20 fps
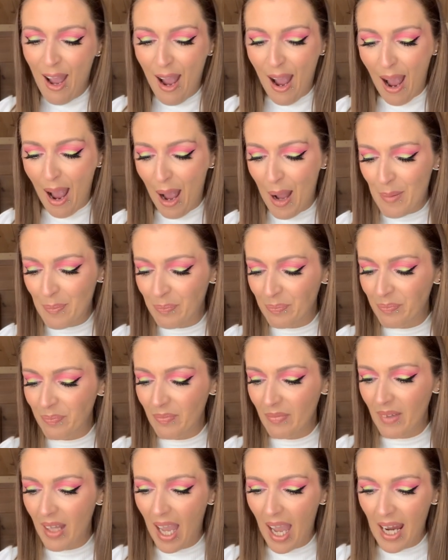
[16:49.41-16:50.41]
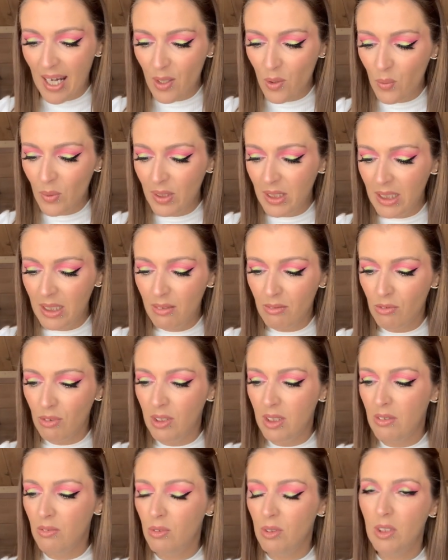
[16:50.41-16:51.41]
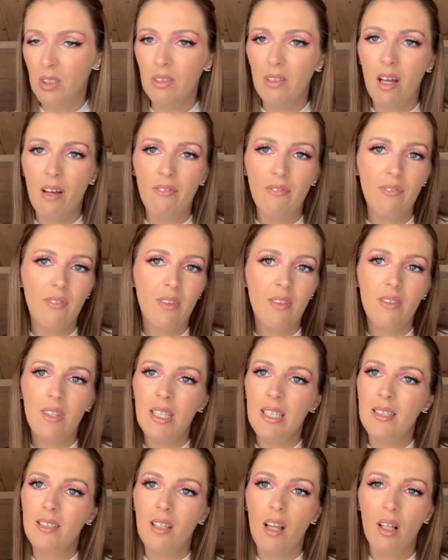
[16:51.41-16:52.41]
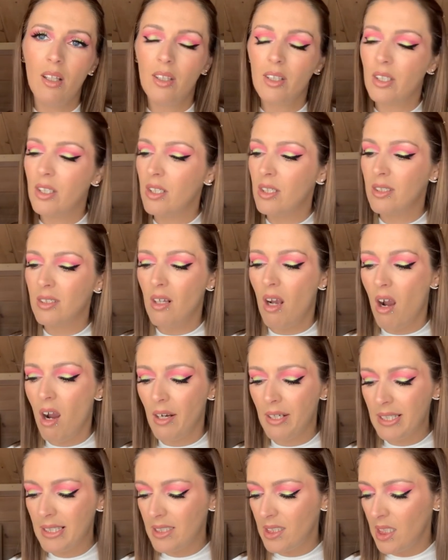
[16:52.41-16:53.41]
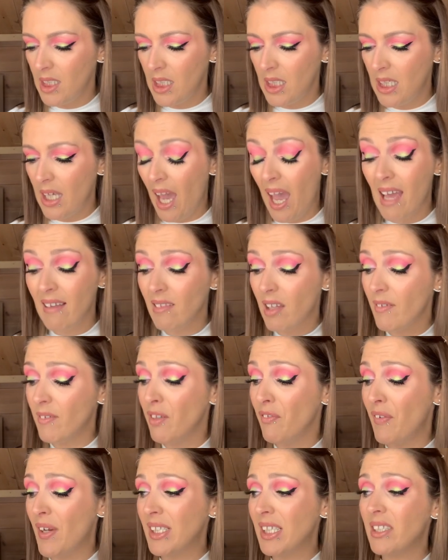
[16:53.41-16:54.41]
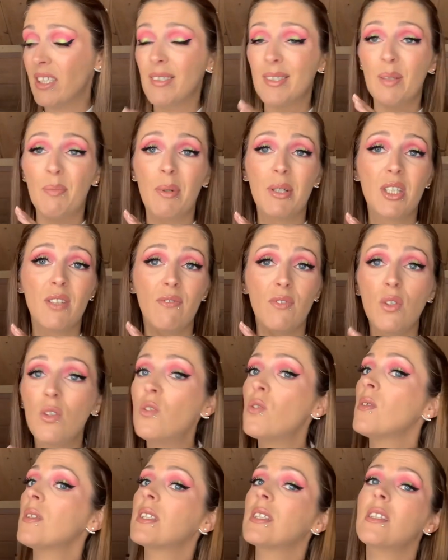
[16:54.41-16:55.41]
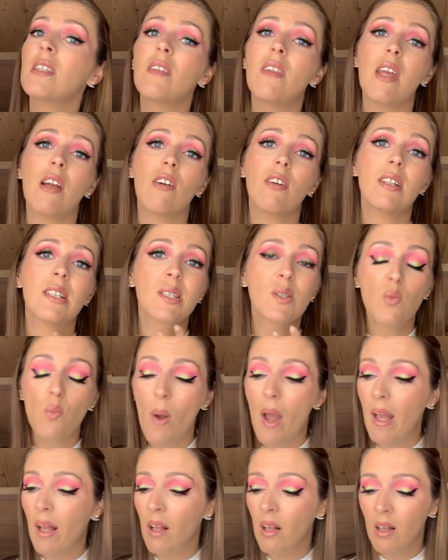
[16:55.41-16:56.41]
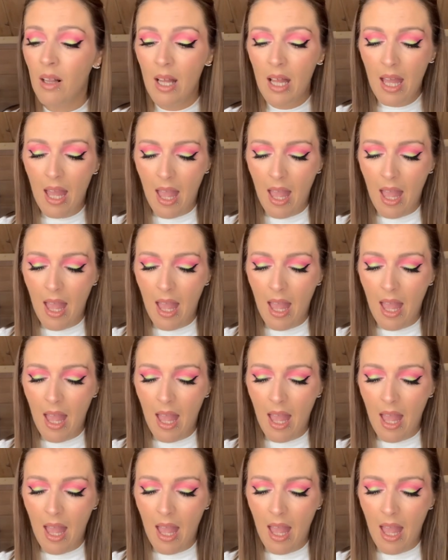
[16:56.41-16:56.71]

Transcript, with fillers: Um, I really, really, really love these colors, honestly. I love the fact that there's a bunch of neutrals in there as well.